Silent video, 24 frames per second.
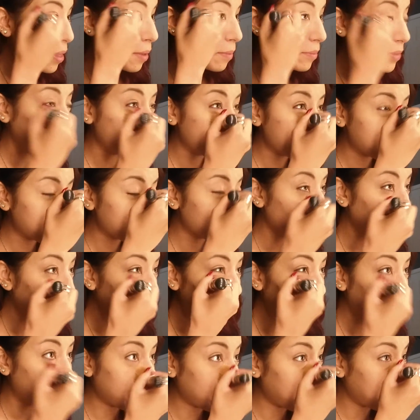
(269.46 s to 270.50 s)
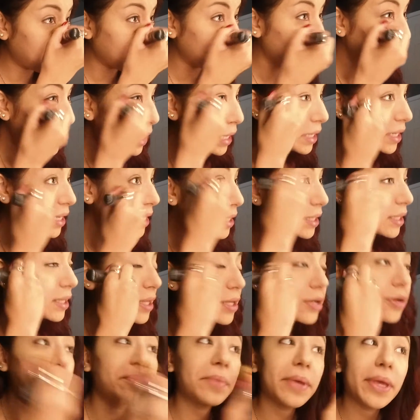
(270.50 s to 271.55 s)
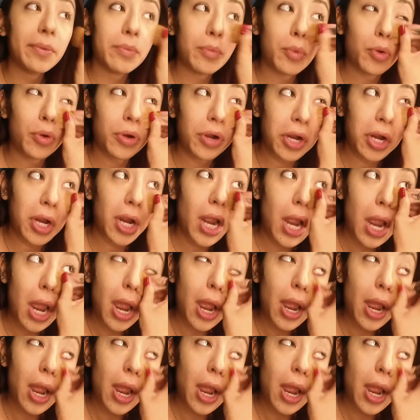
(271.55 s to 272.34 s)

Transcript: Let me just go ahead and blend that in a little bit more.